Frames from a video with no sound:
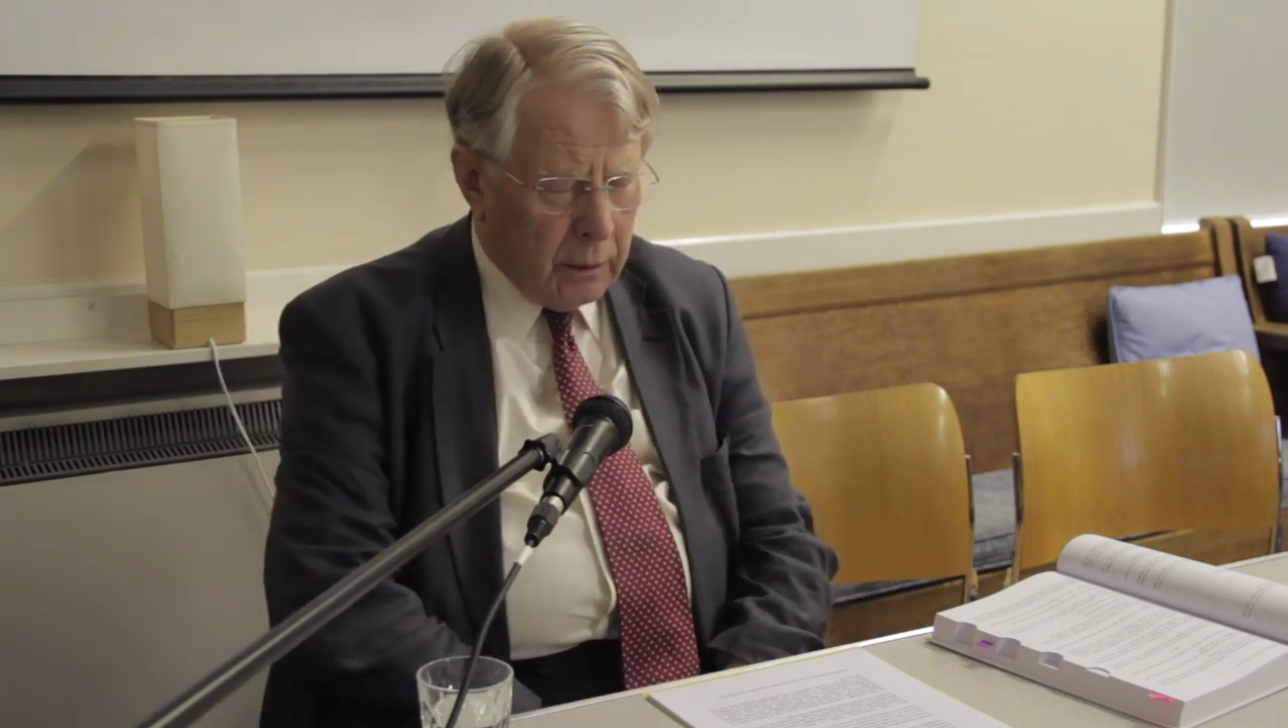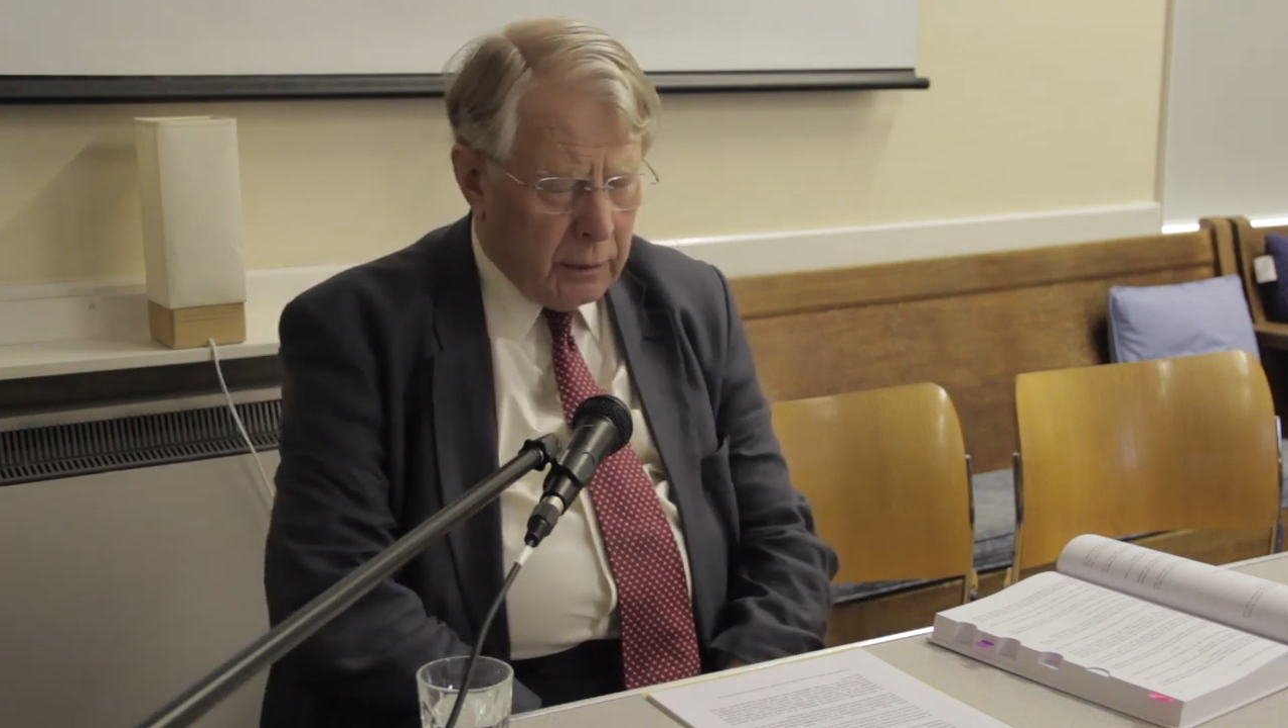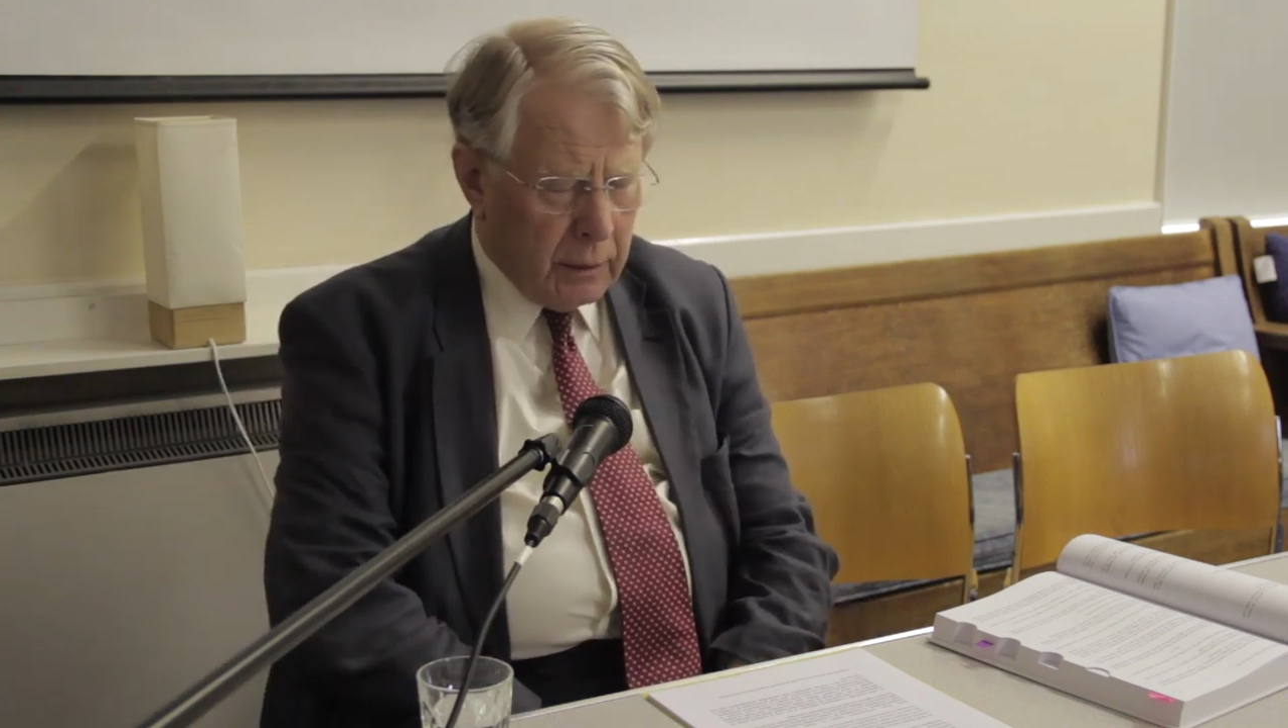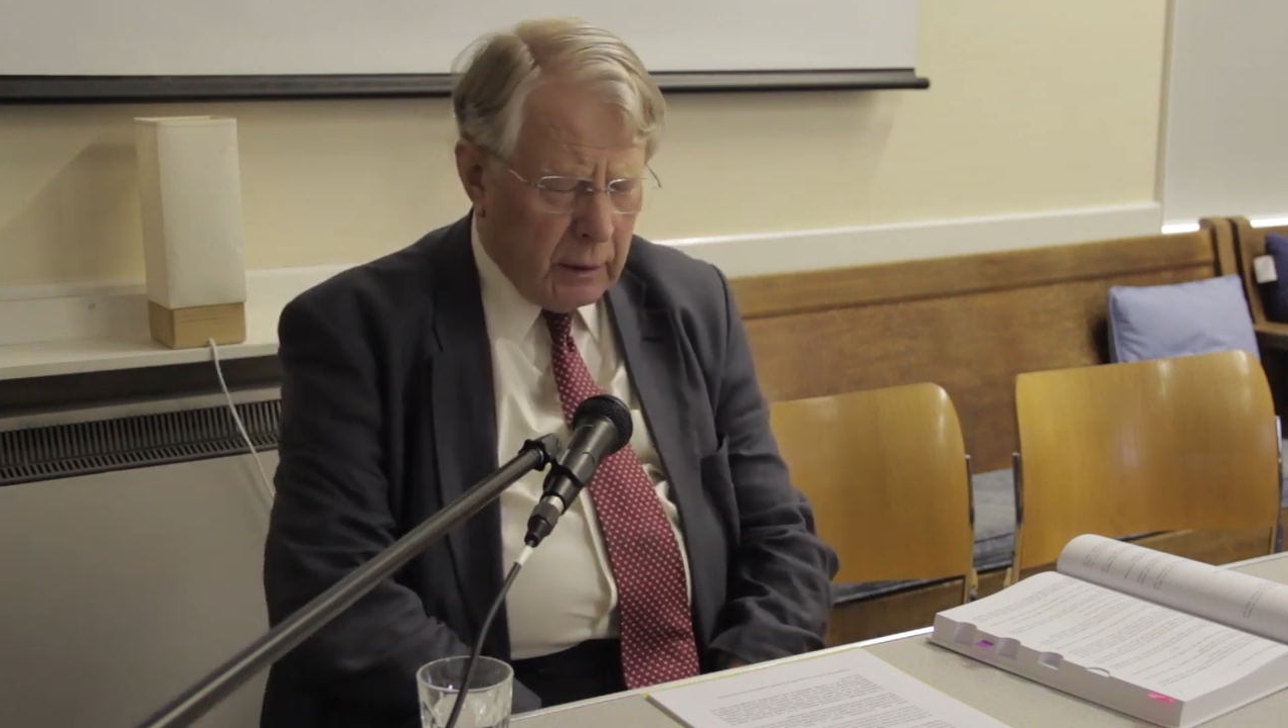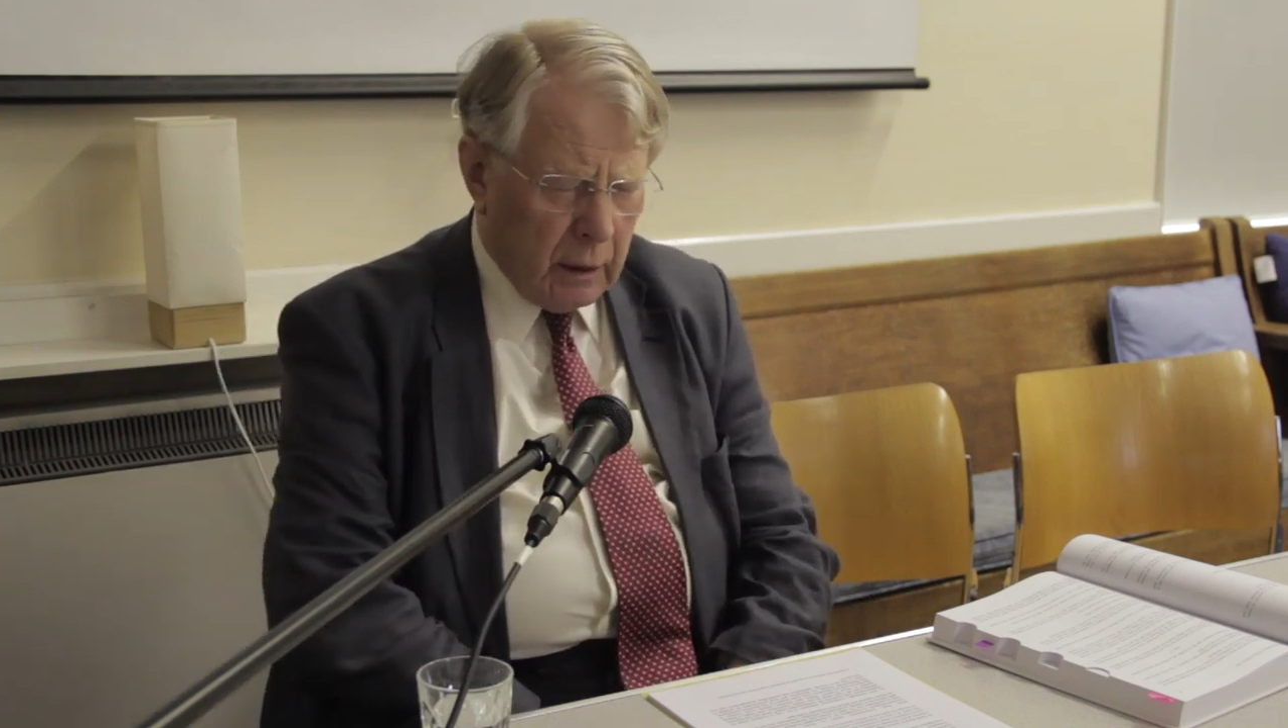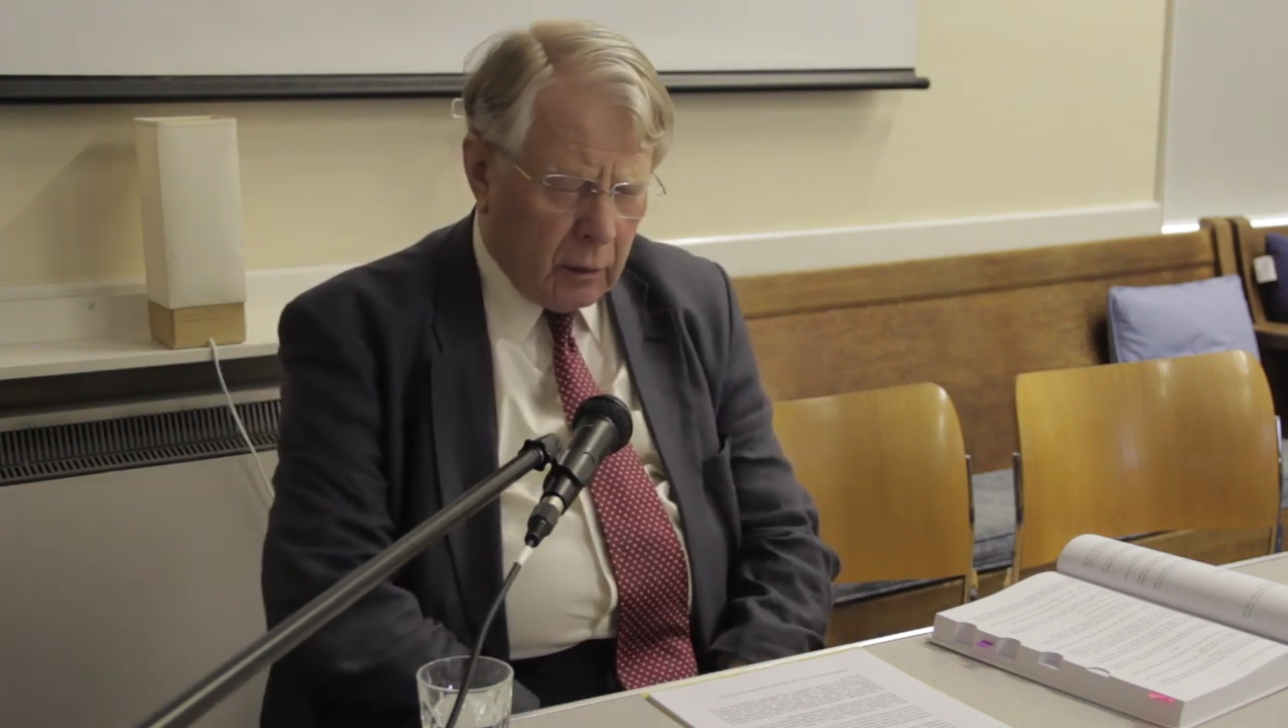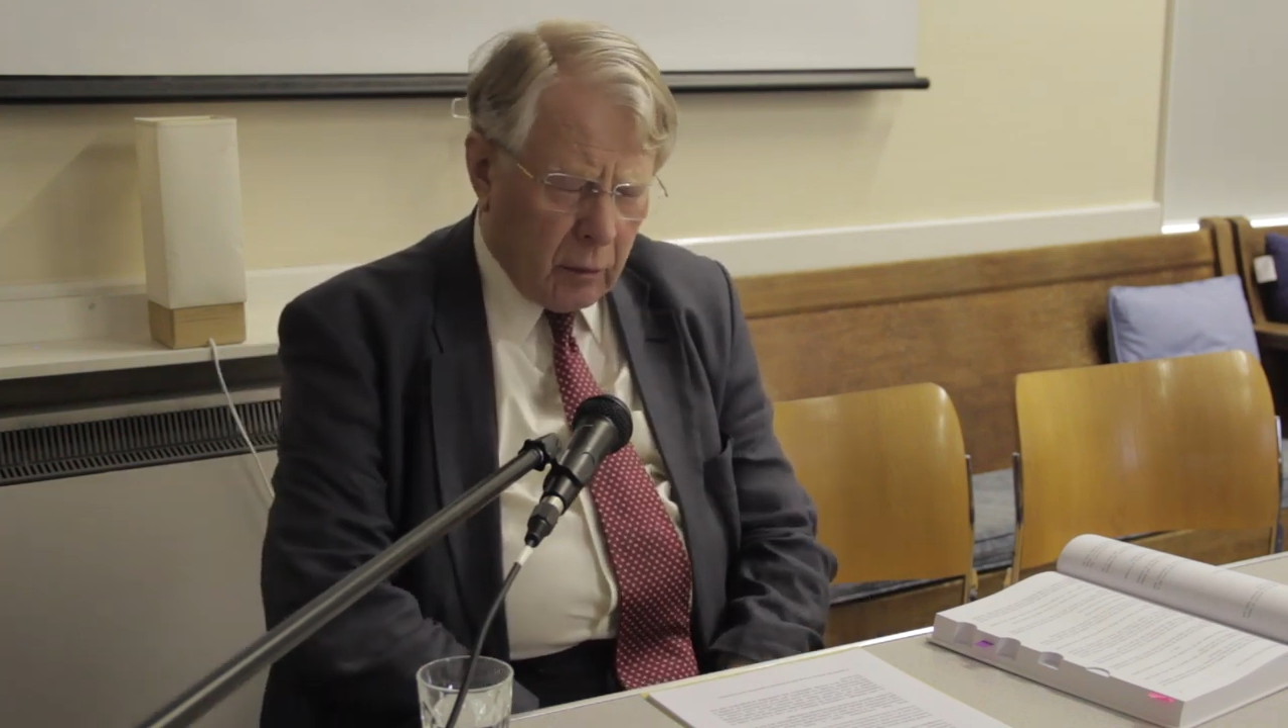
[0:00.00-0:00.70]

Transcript: The